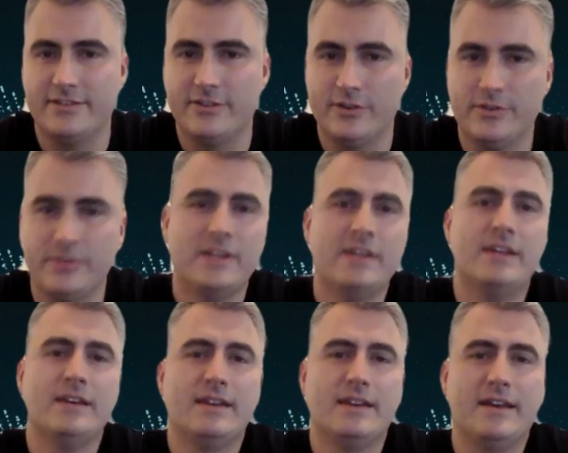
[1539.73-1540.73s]
So
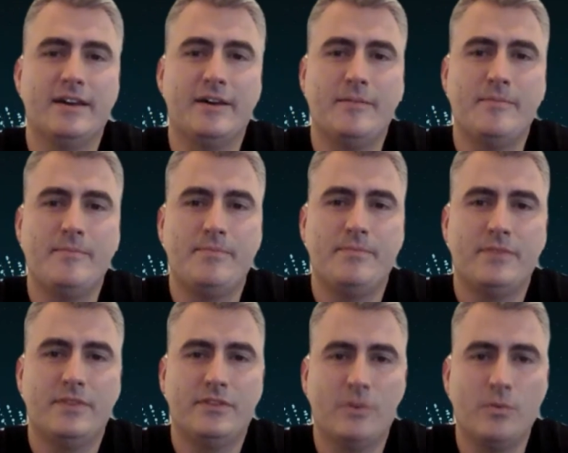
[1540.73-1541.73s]

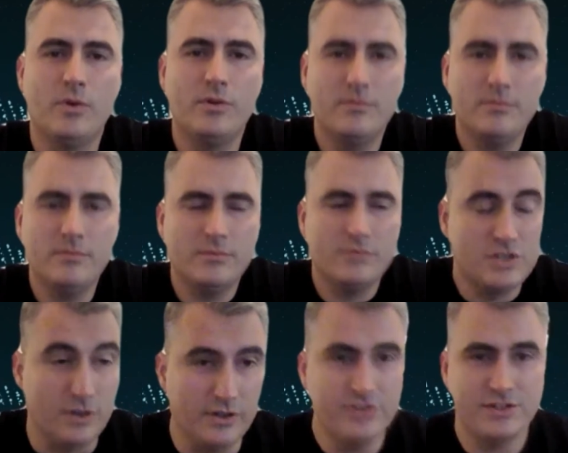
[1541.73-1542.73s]
what
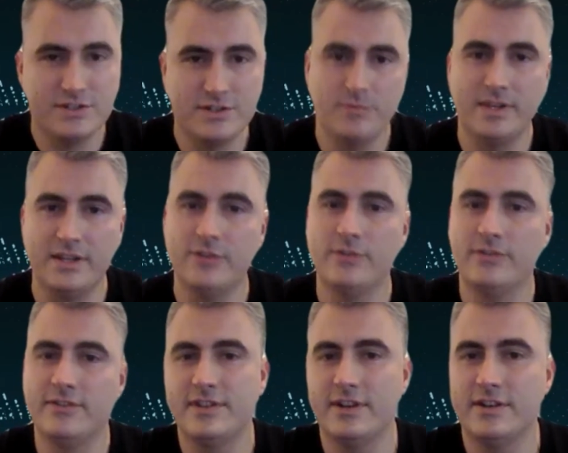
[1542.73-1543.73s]
geologists can really use
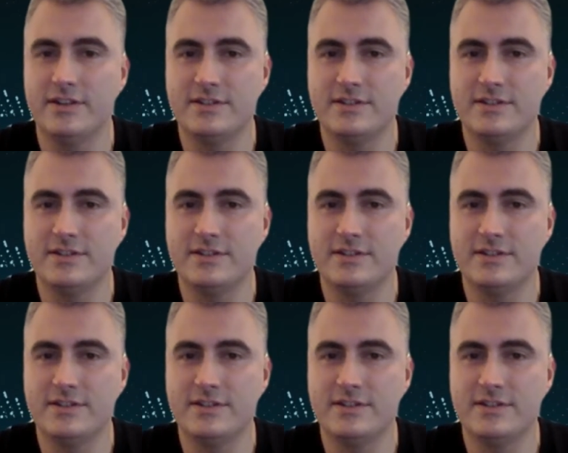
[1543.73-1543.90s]
this data